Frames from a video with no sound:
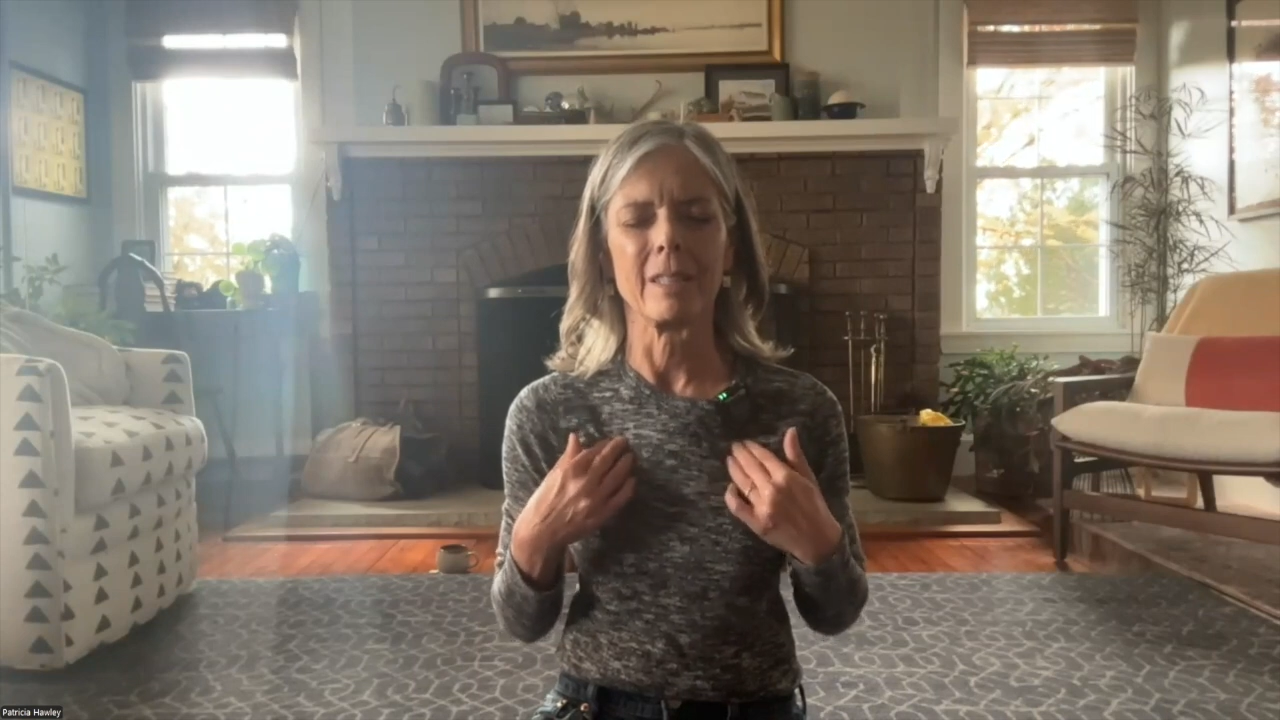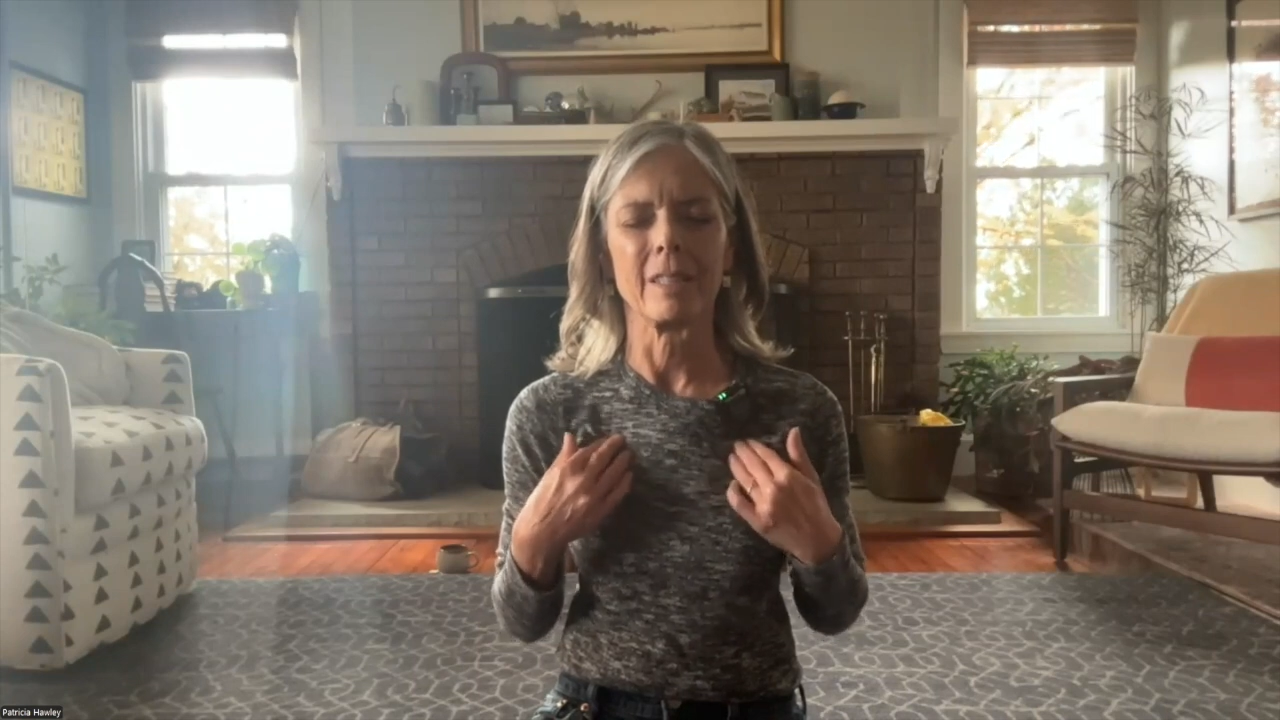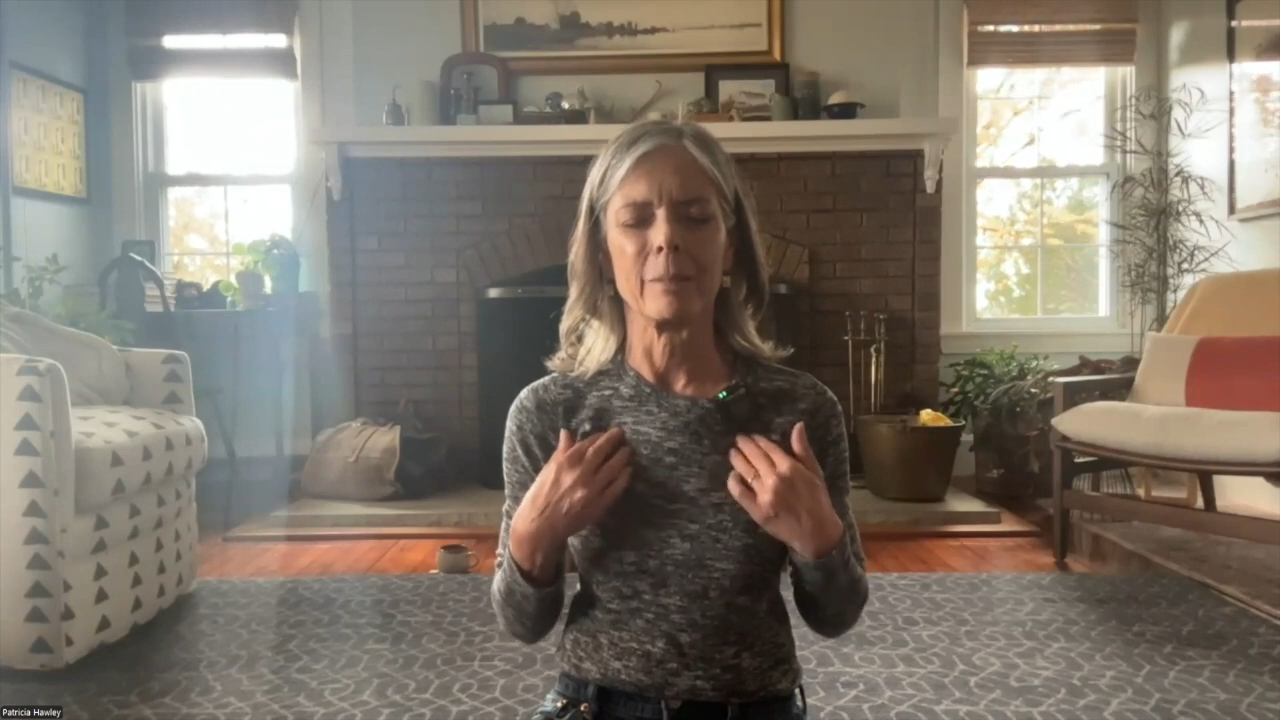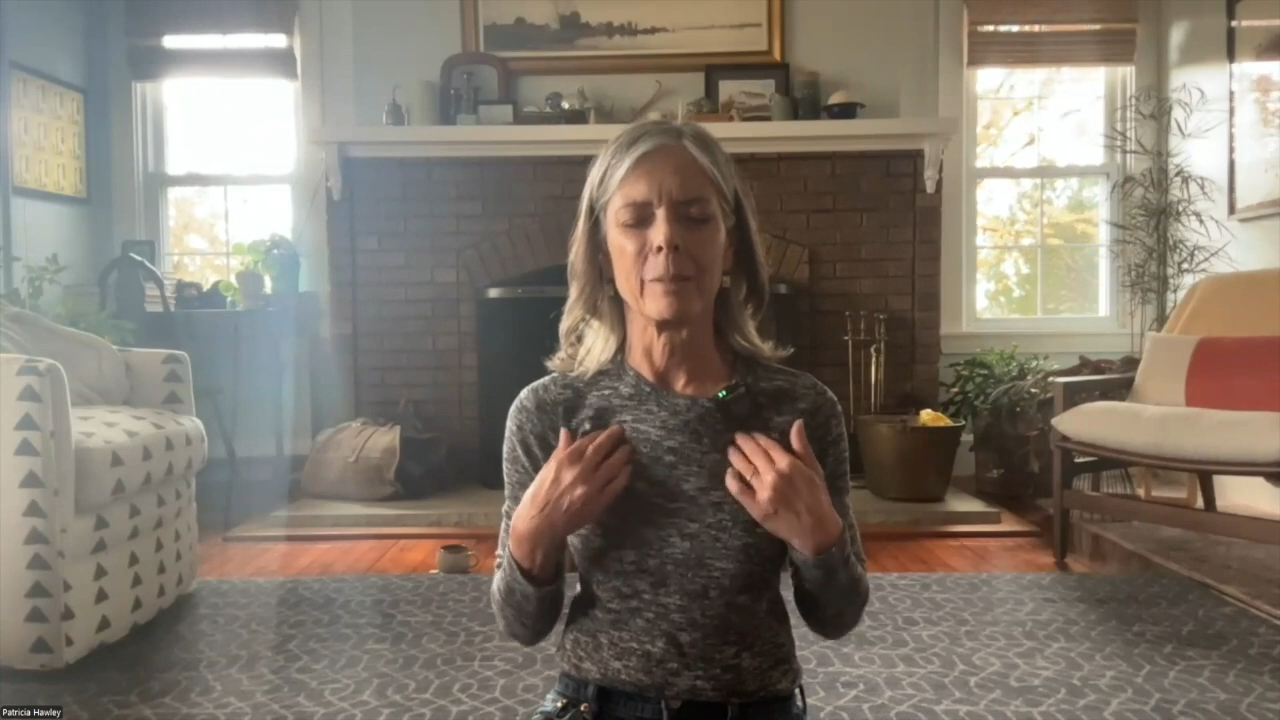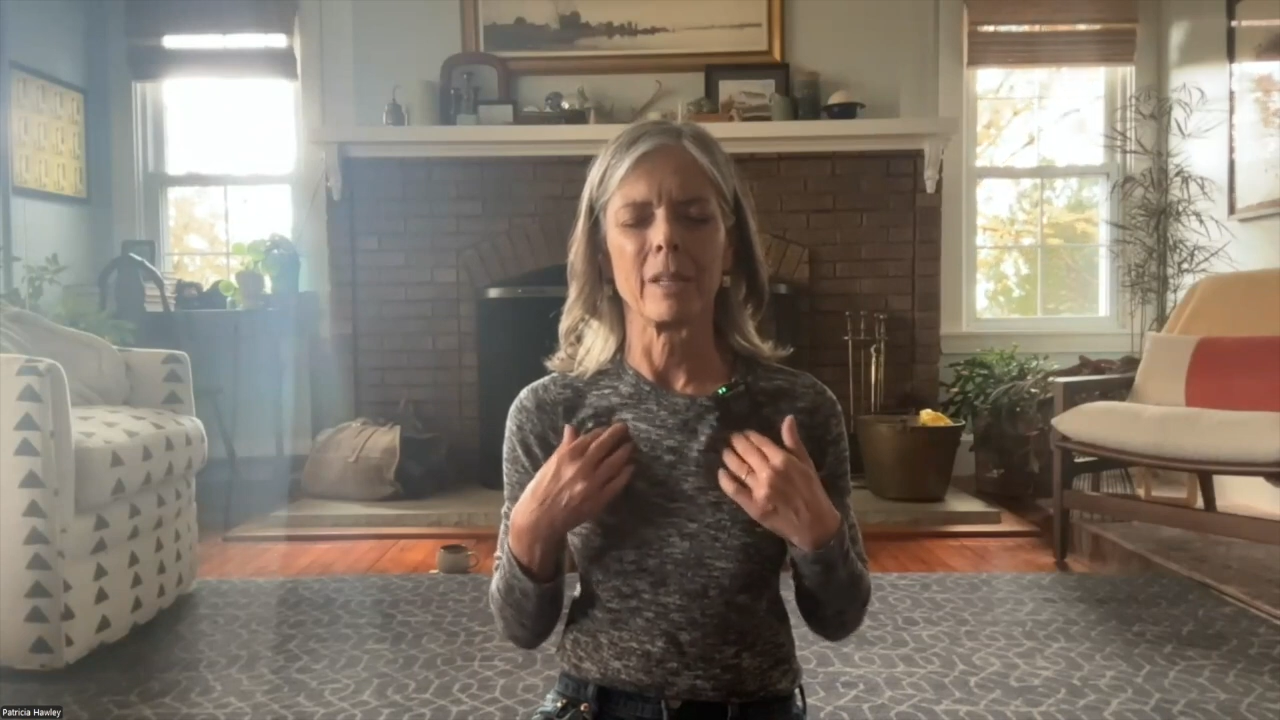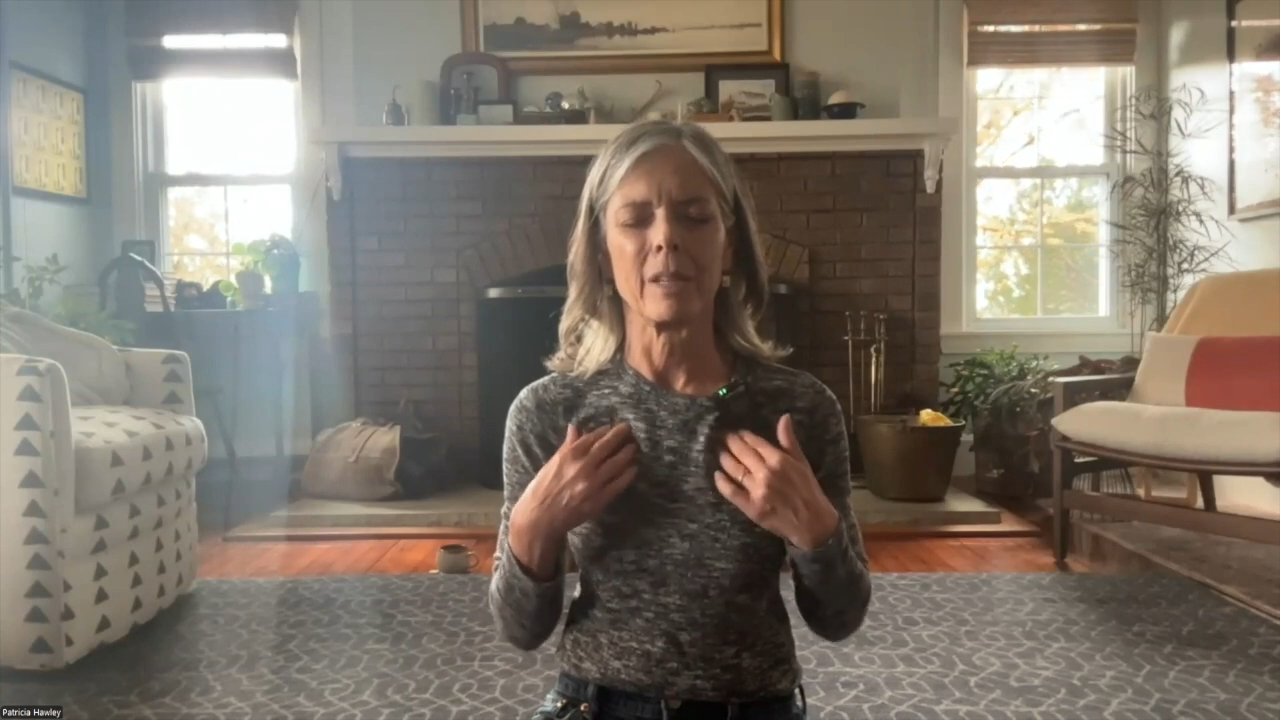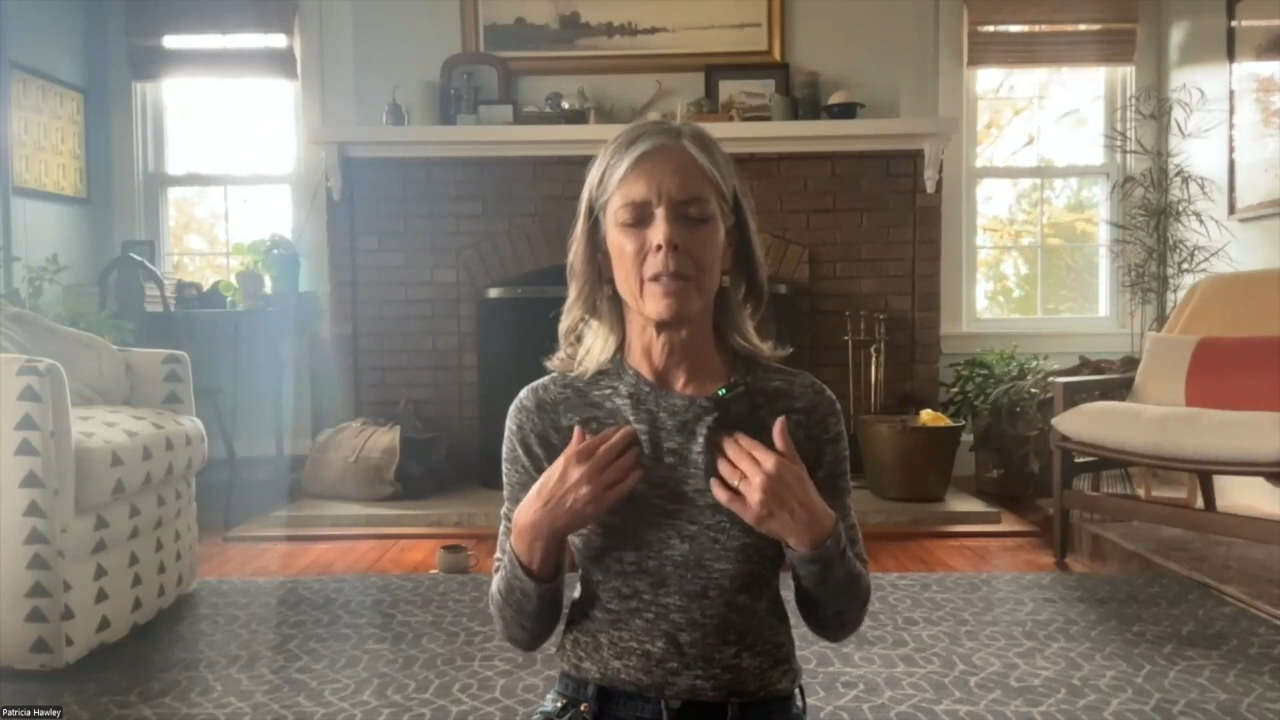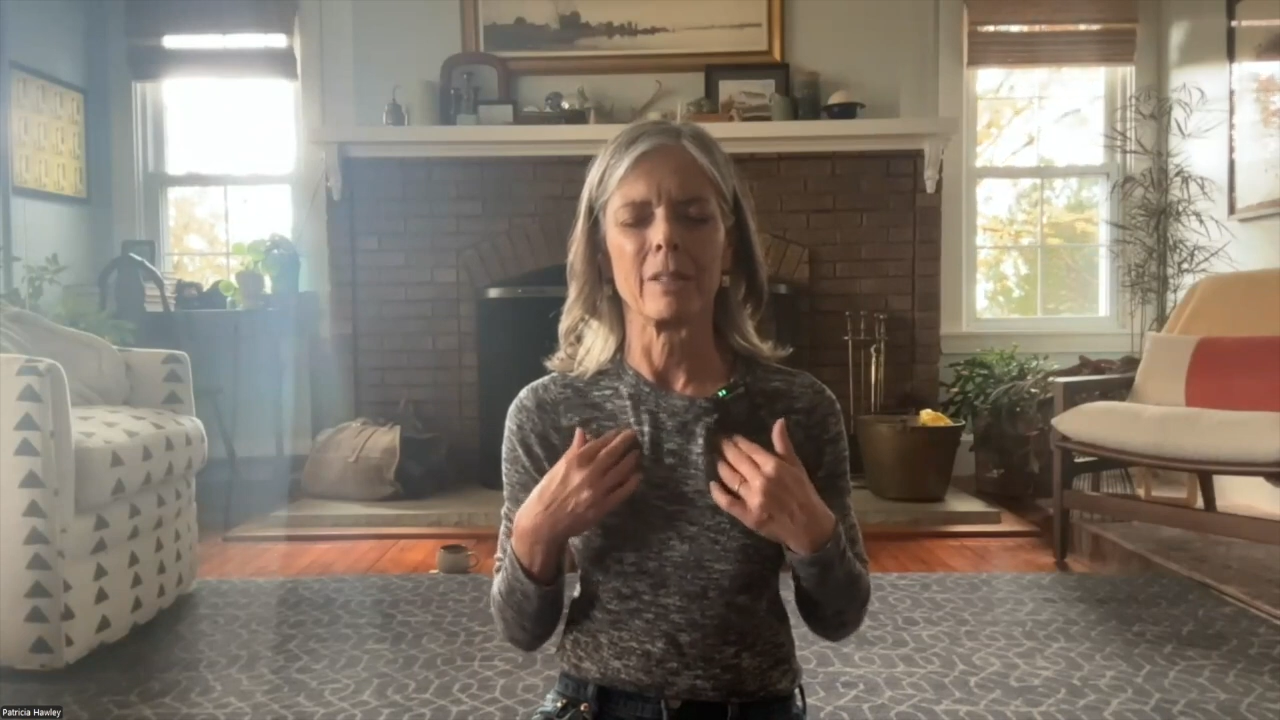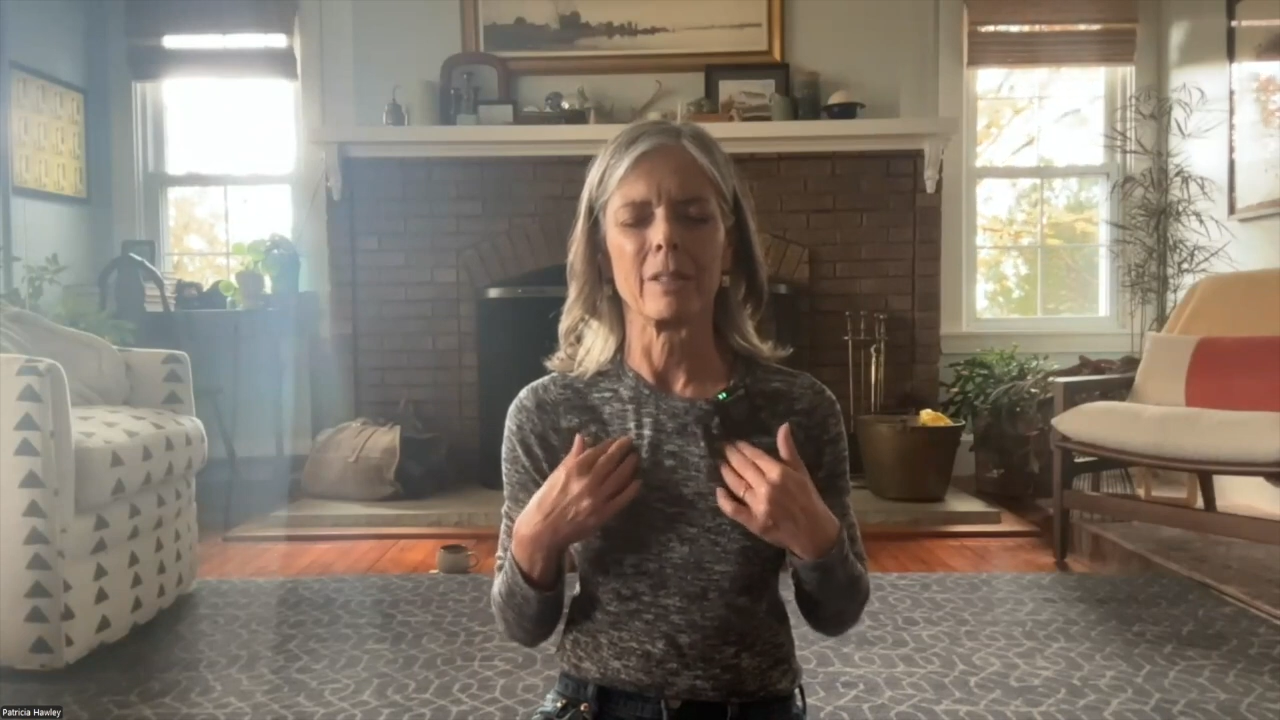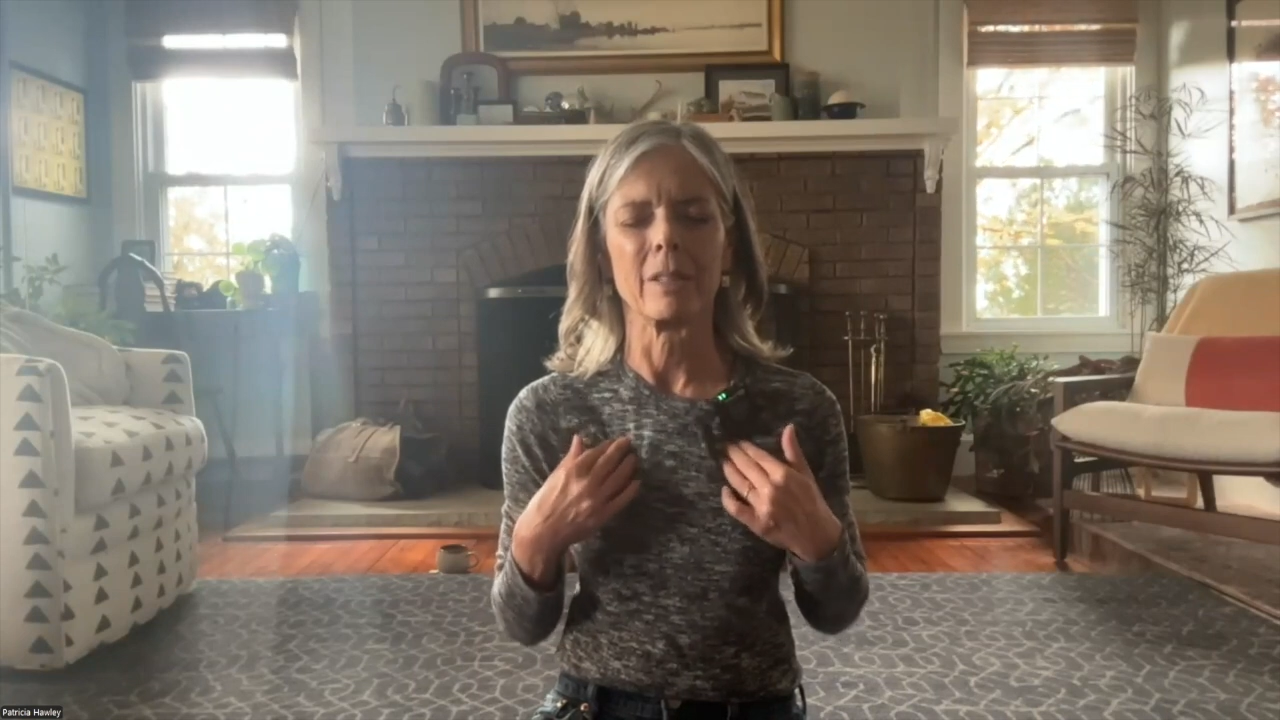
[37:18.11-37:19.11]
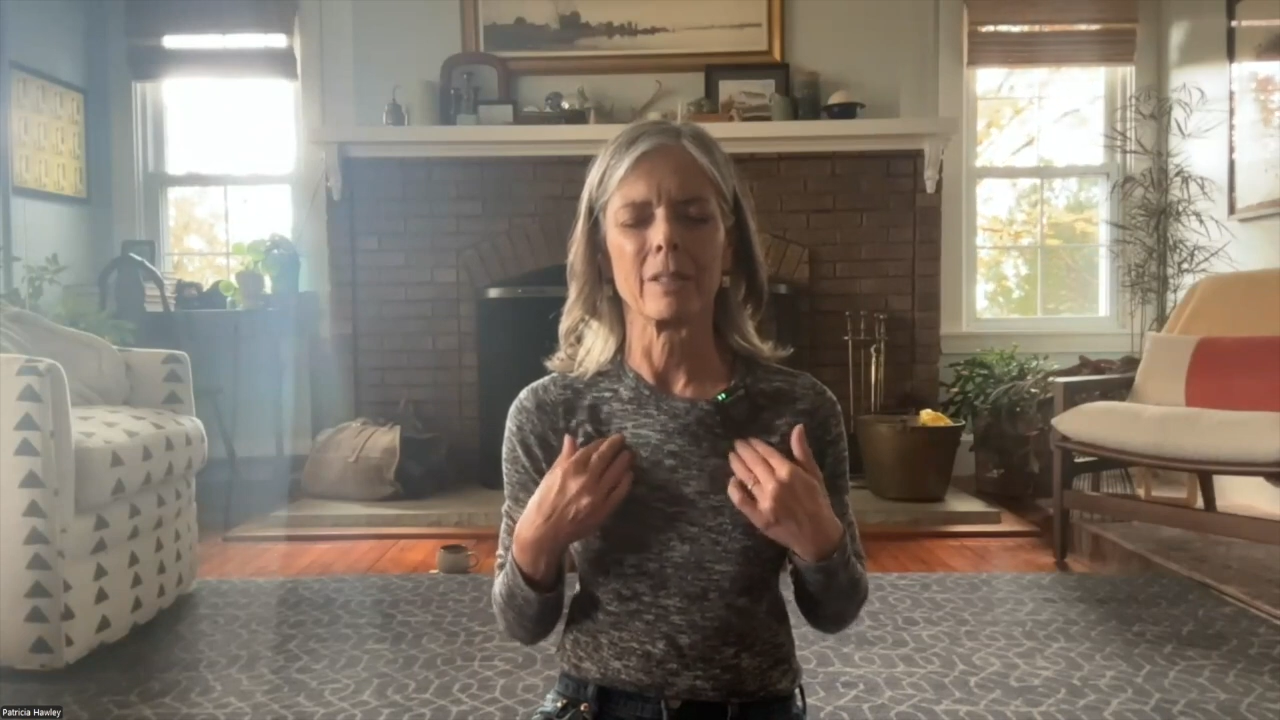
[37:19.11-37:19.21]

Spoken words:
in my heart.